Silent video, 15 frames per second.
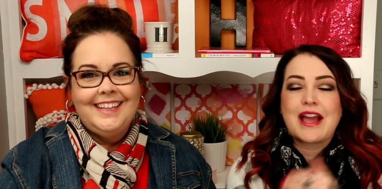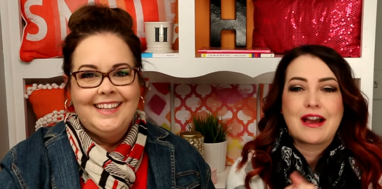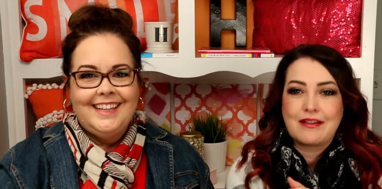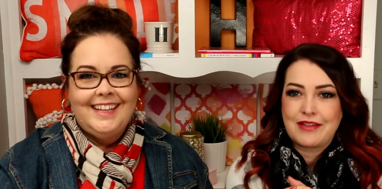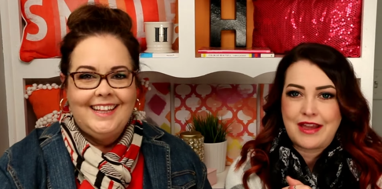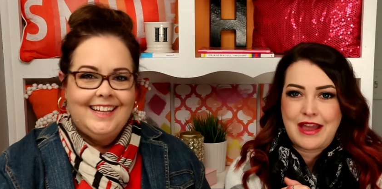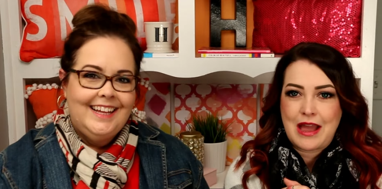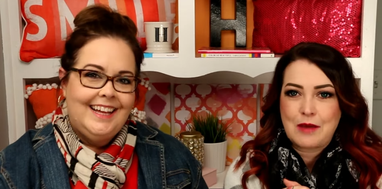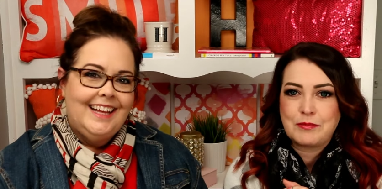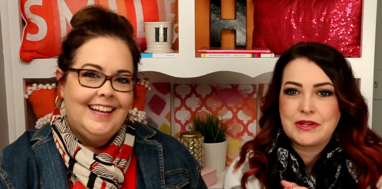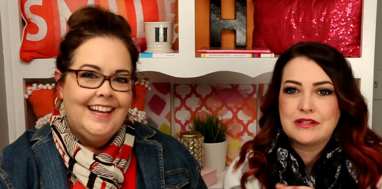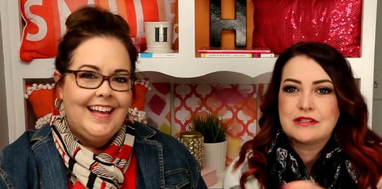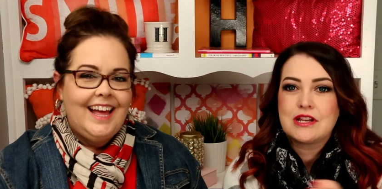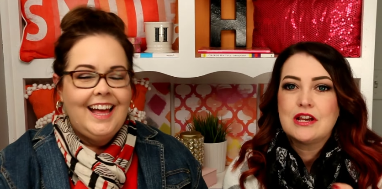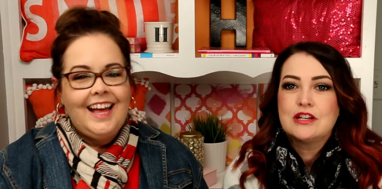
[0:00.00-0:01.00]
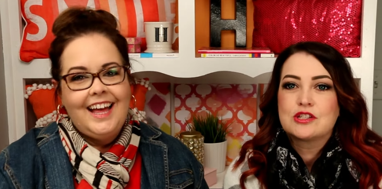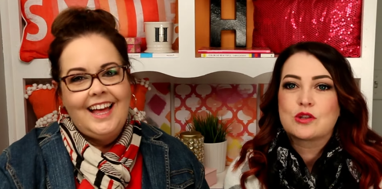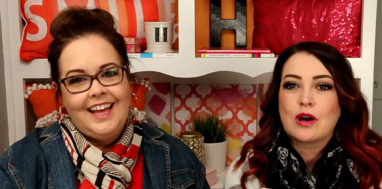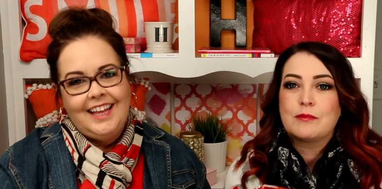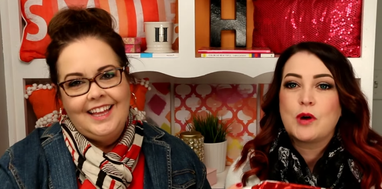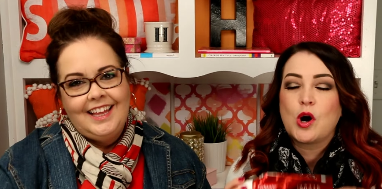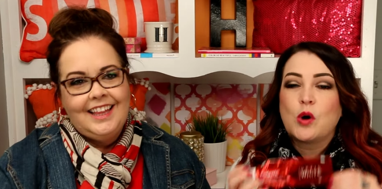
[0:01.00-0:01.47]
Speaker 1: how that happened. So
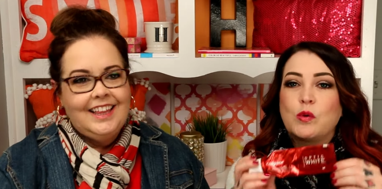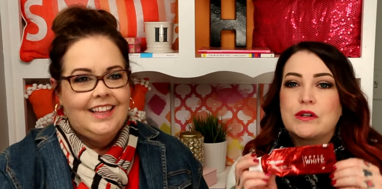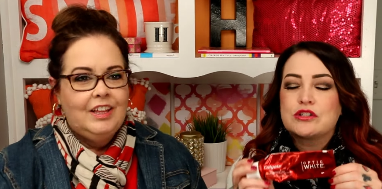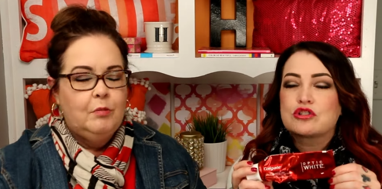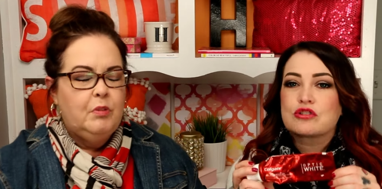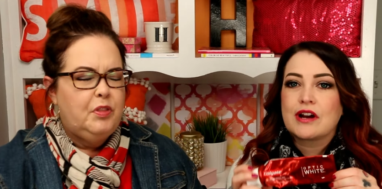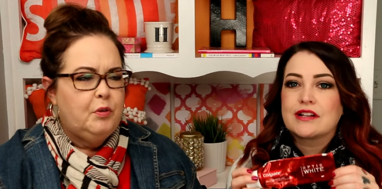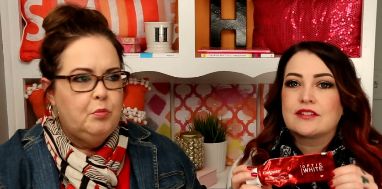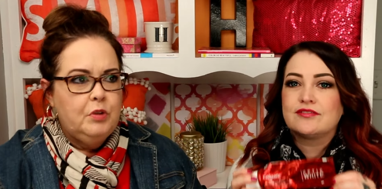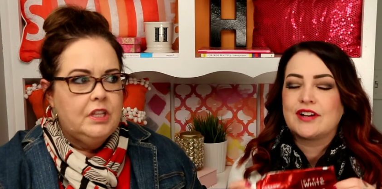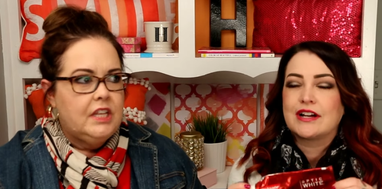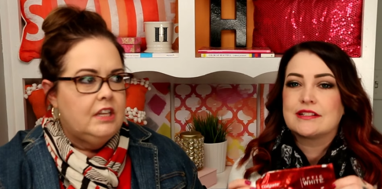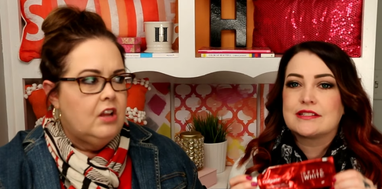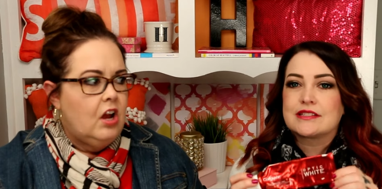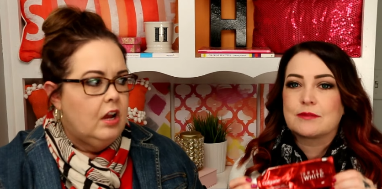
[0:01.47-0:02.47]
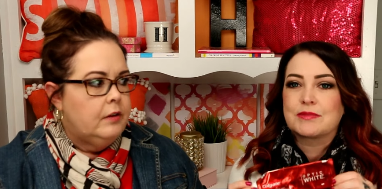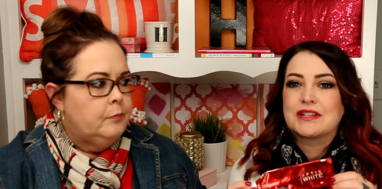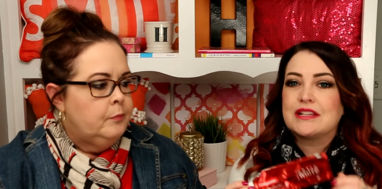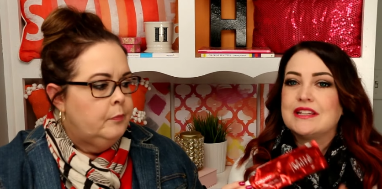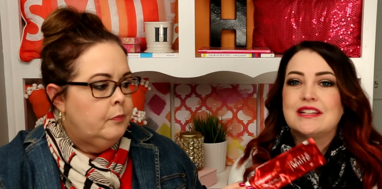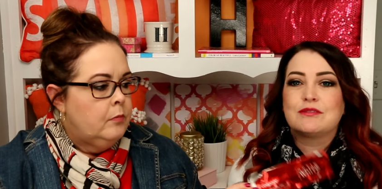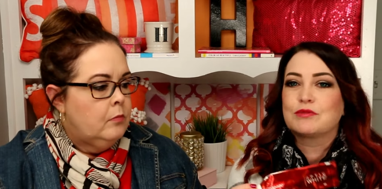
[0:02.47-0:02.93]
I'm always trying They're to really find not. something,
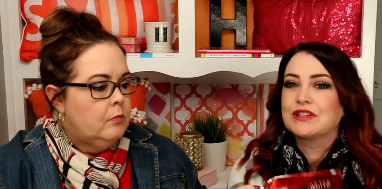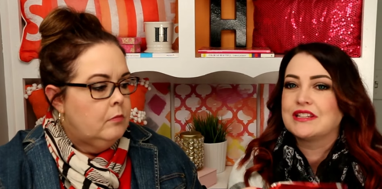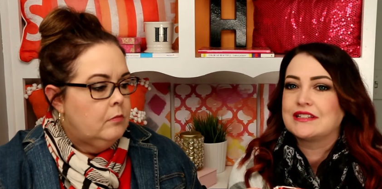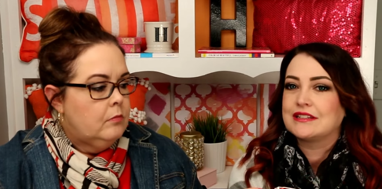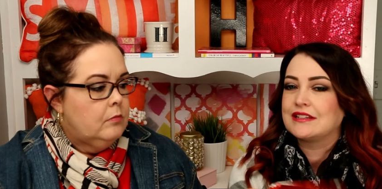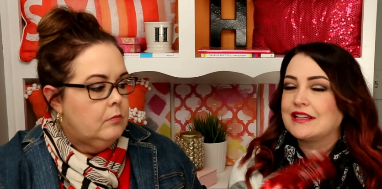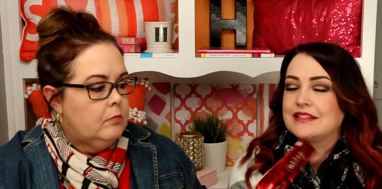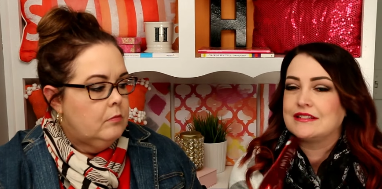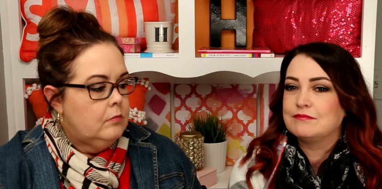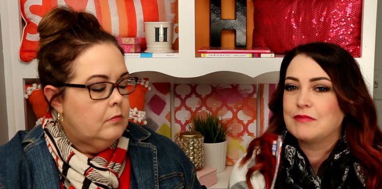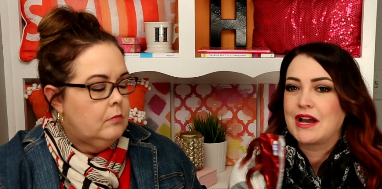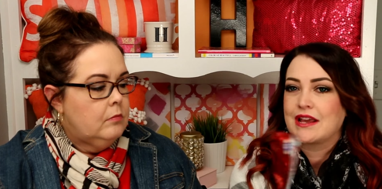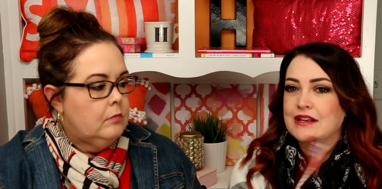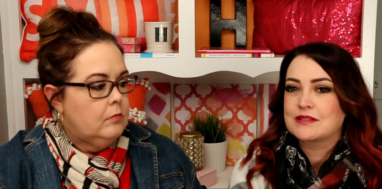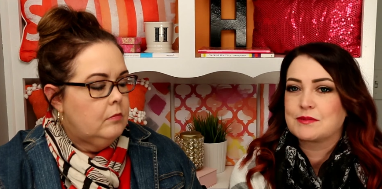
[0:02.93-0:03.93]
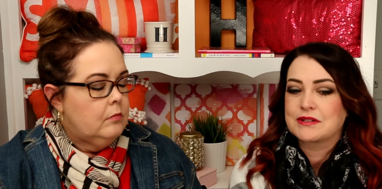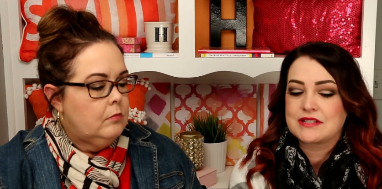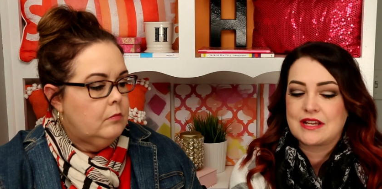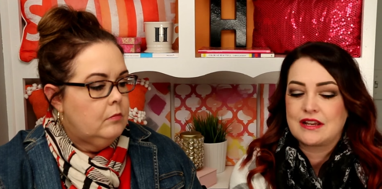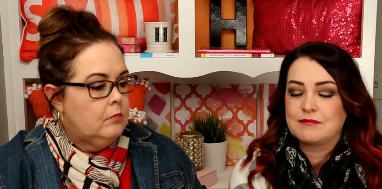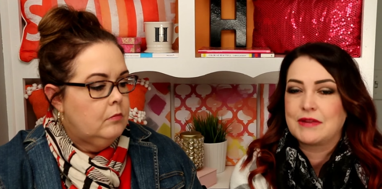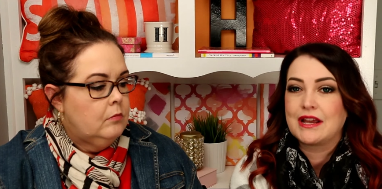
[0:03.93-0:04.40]
and it really didn't. It my
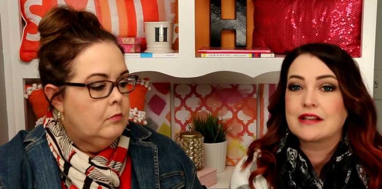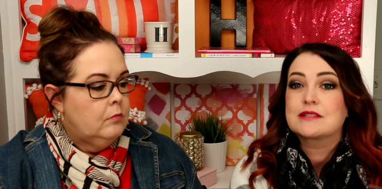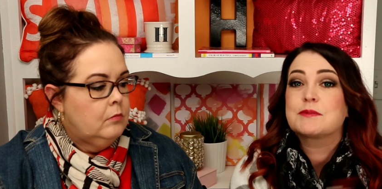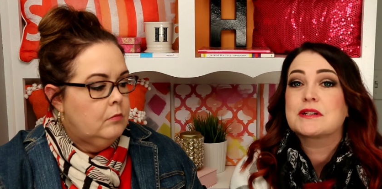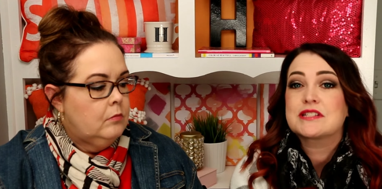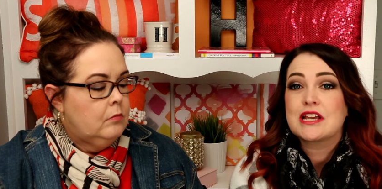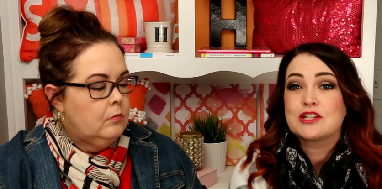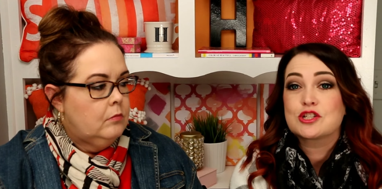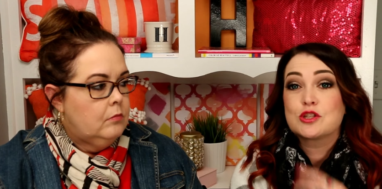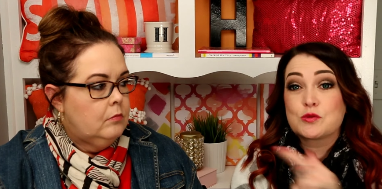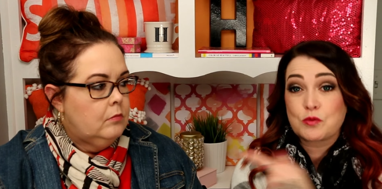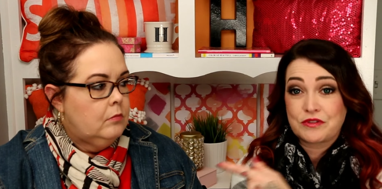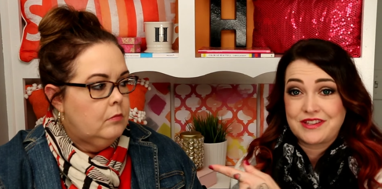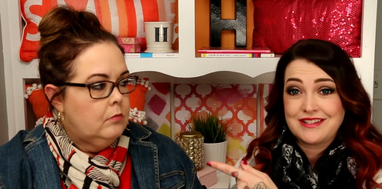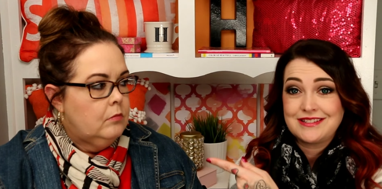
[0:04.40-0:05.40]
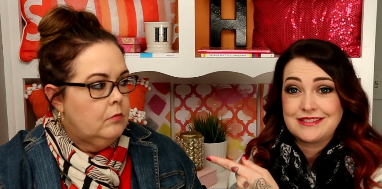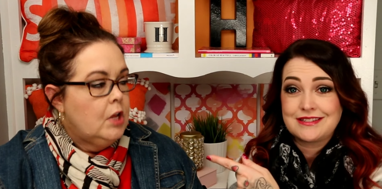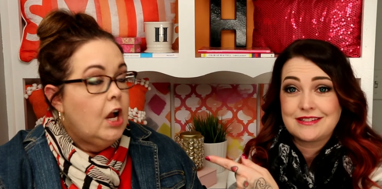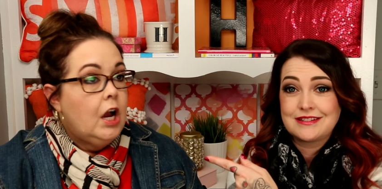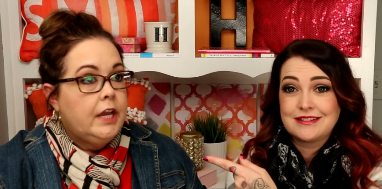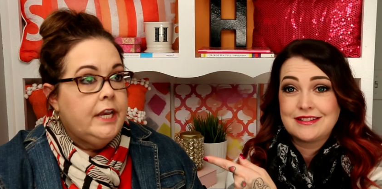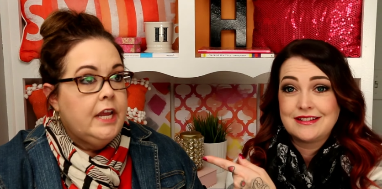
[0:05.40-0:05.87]
expecta my expectations were
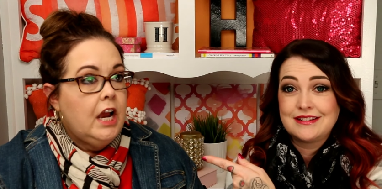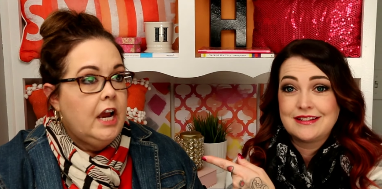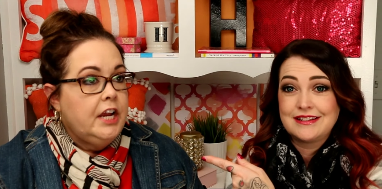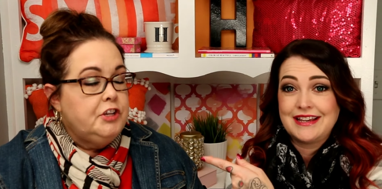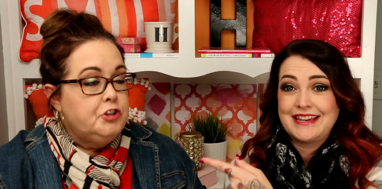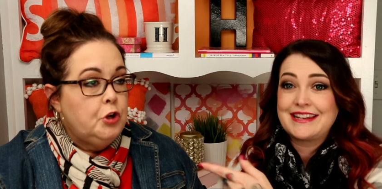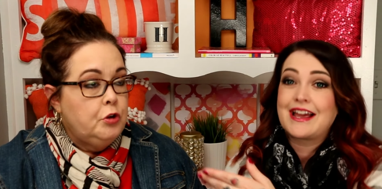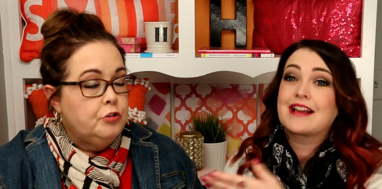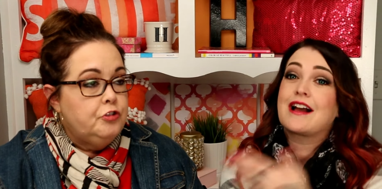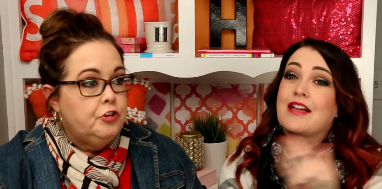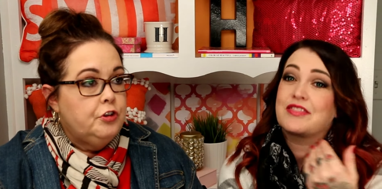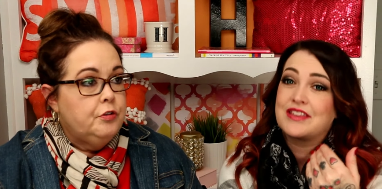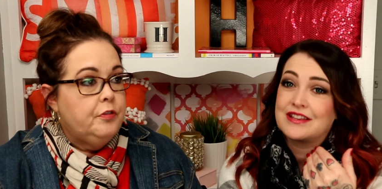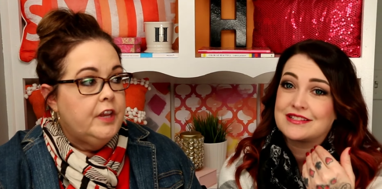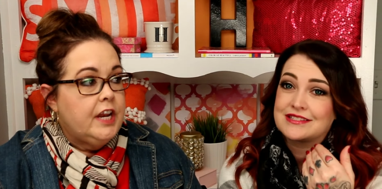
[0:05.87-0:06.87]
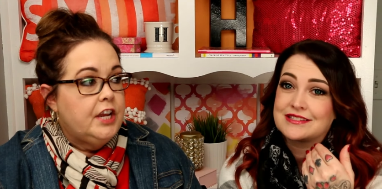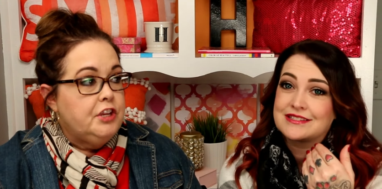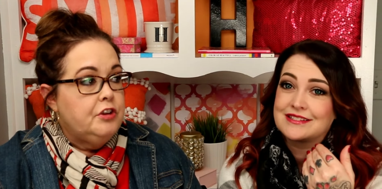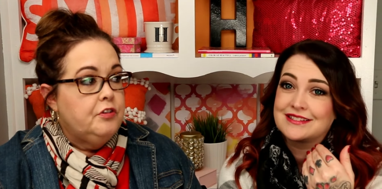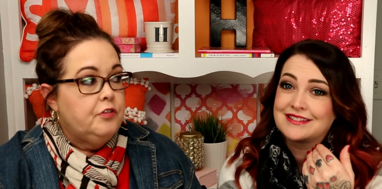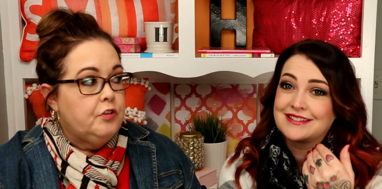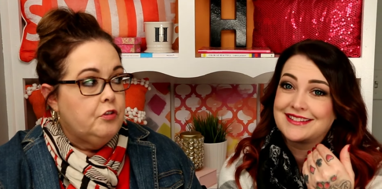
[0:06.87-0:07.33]
this. Honey,
Speaker 2: I told I you this. that I
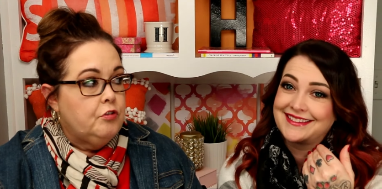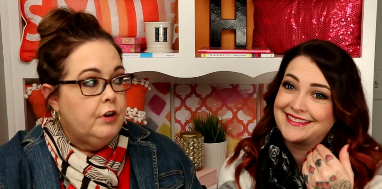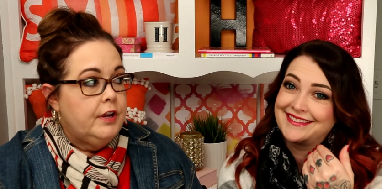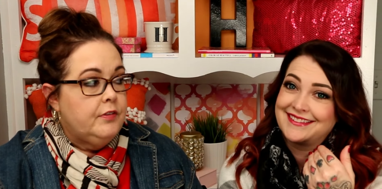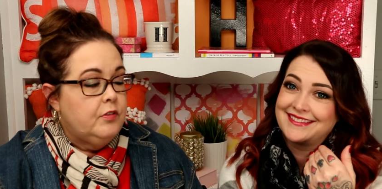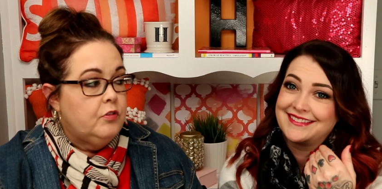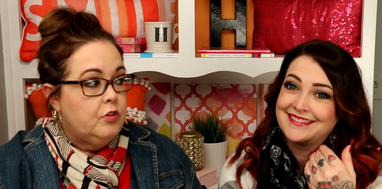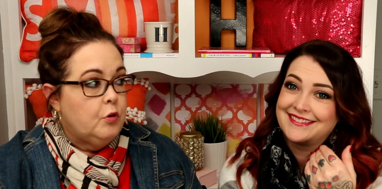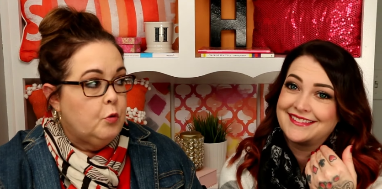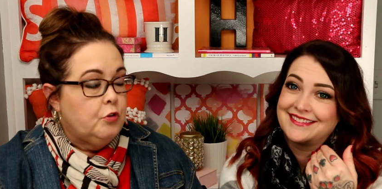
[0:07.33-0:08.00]
used the Crest the